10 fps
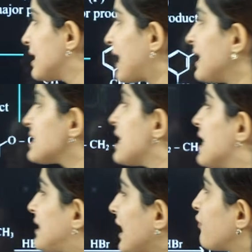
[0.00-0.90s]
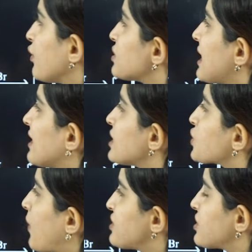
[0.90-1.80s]
Right? Then if you see this
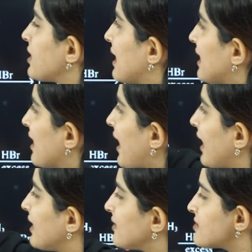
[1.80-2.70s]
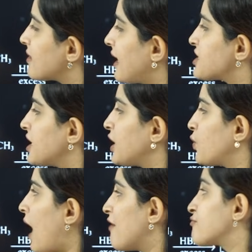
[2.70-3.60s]
question here, again in this reagent, you
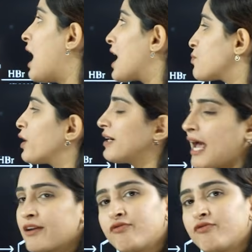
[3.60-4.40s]
have carbocation